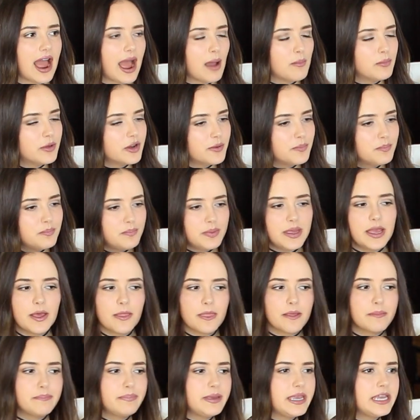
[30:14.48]
I'm going to be
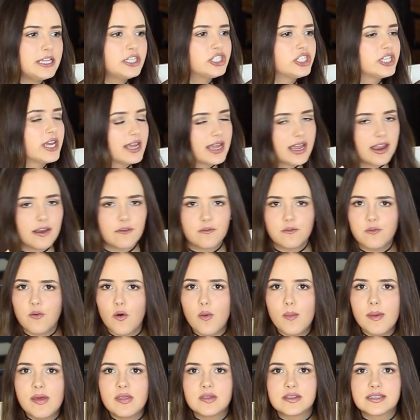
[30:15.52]
on the beach in
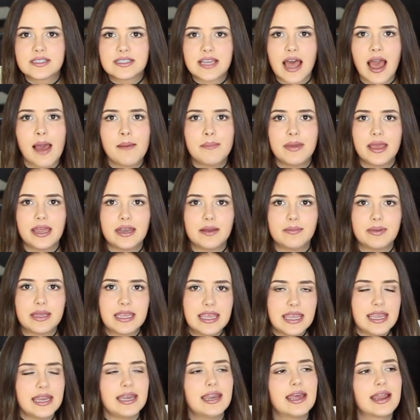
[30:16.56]
4 months time in a
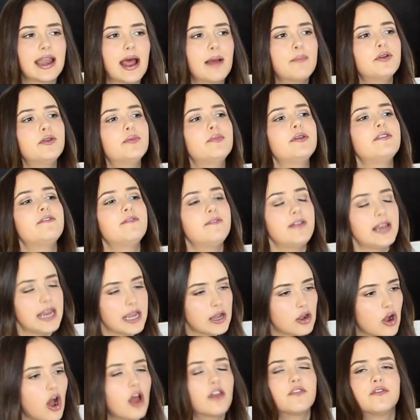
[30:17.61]
bikini, and I'm going to be
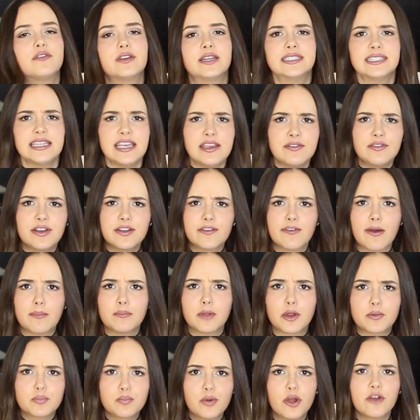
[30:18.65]
feeling confident. Even if I'm
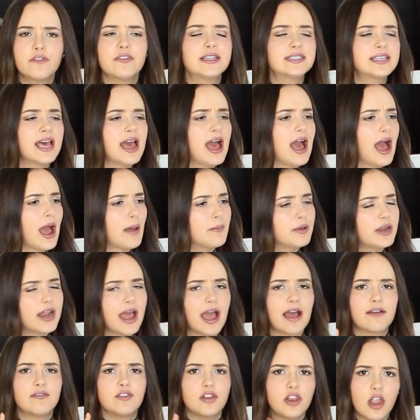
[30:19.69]
not perfect, I'm going to
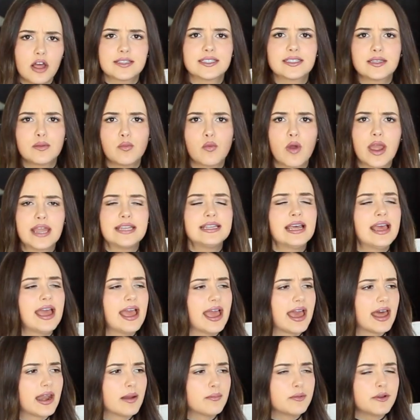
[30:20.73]
have lost some weight
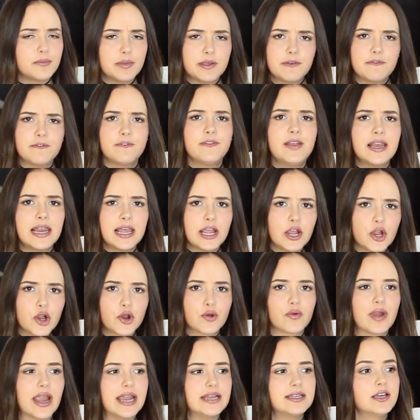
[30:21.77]
and I'm going to be feeling
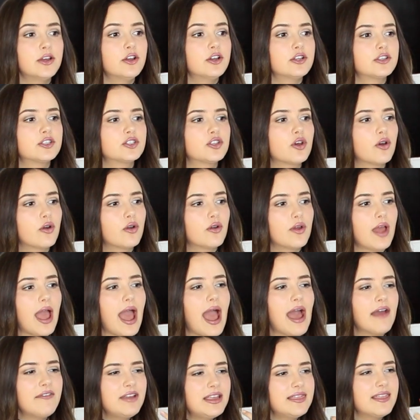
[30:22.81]
great. So
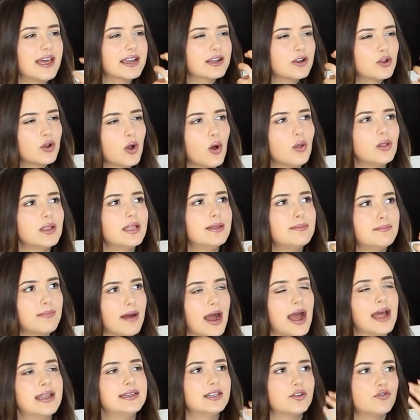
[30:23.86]
having that goal in
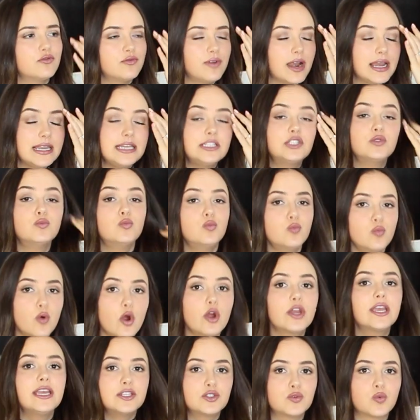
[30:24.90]
mind and really
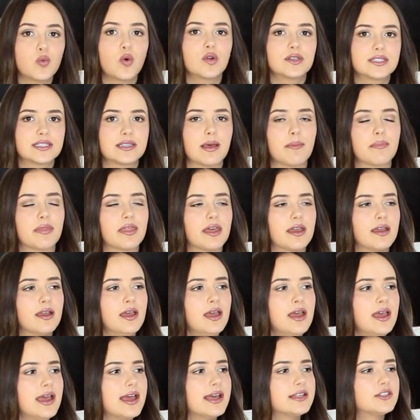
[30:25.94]
working towards something,
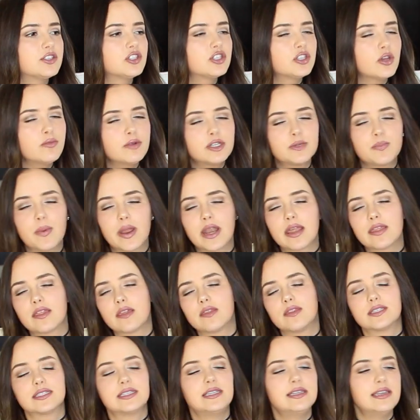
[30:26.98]
it's so much better
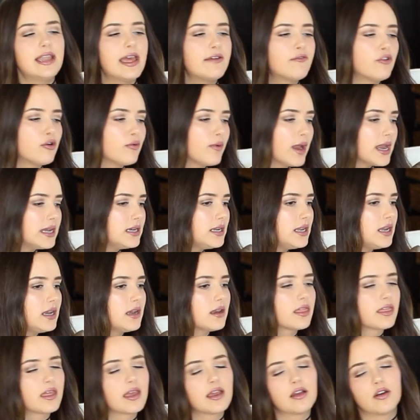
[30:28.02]
than this
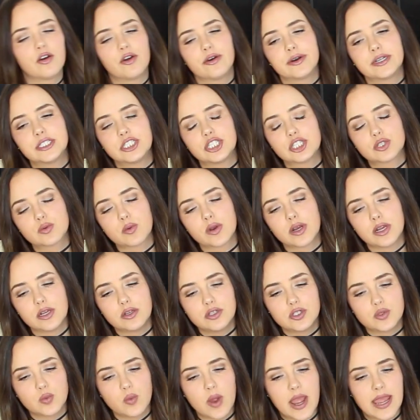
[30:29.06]
never-ending thing, oh, I just want to
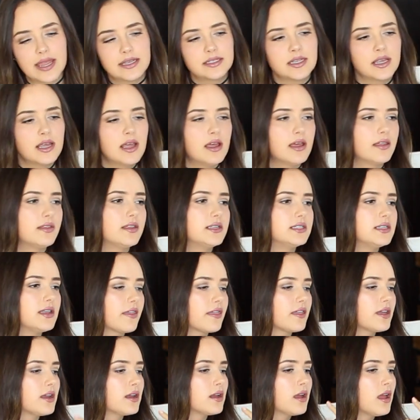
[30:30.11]
lose weight. There's no
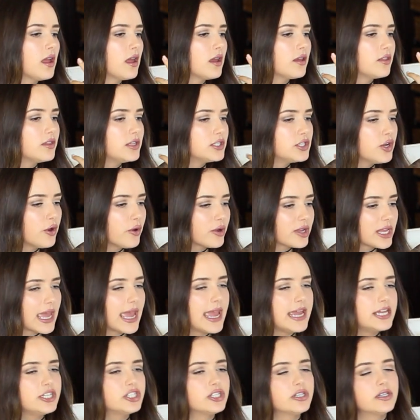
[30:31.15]

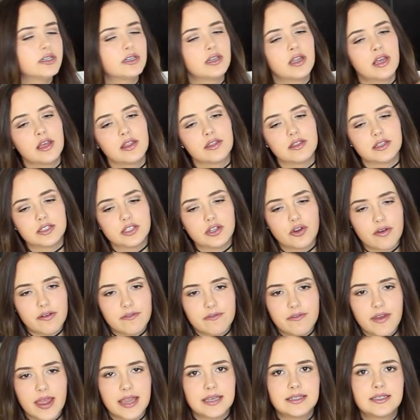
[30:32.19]
occasion, there's no
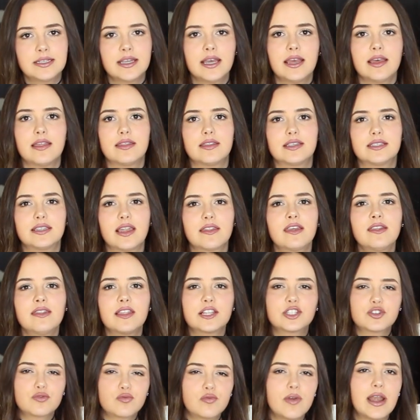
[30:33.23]
event, there's nothing
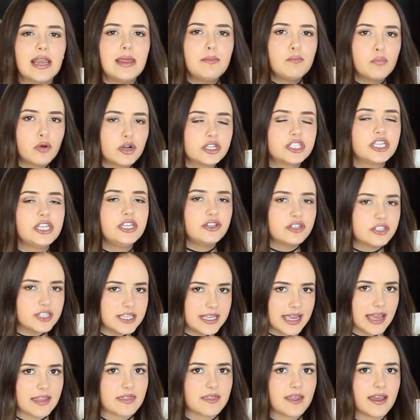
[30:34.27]
that's really pushing you to
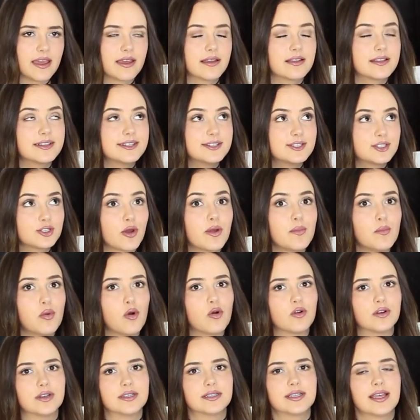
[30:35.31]
get there. So
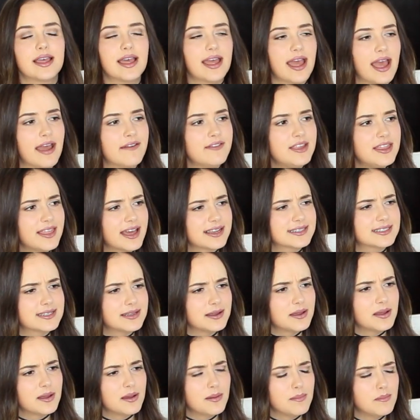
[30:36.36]
important. Having that
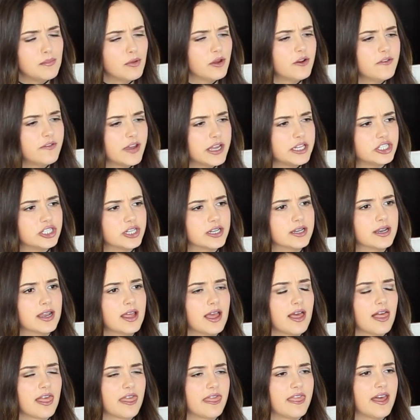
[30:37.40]
motivation,
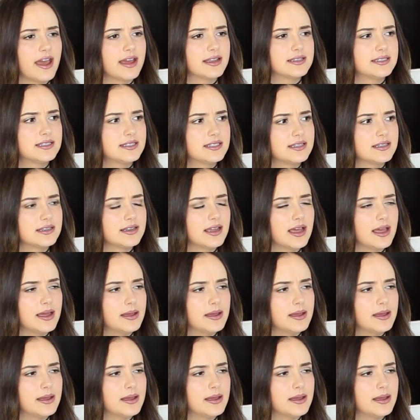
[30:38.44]
that,